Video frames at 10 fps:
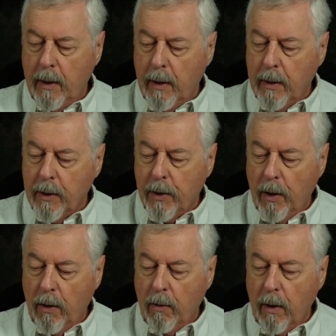
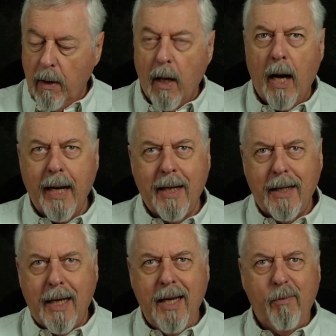So I can
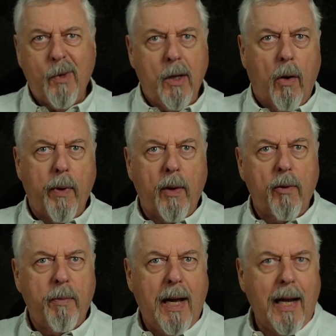keep going
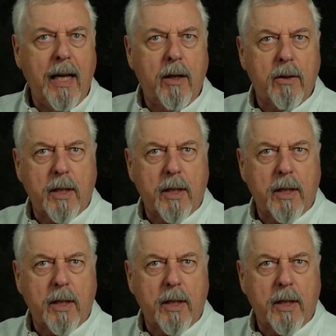with my leaders.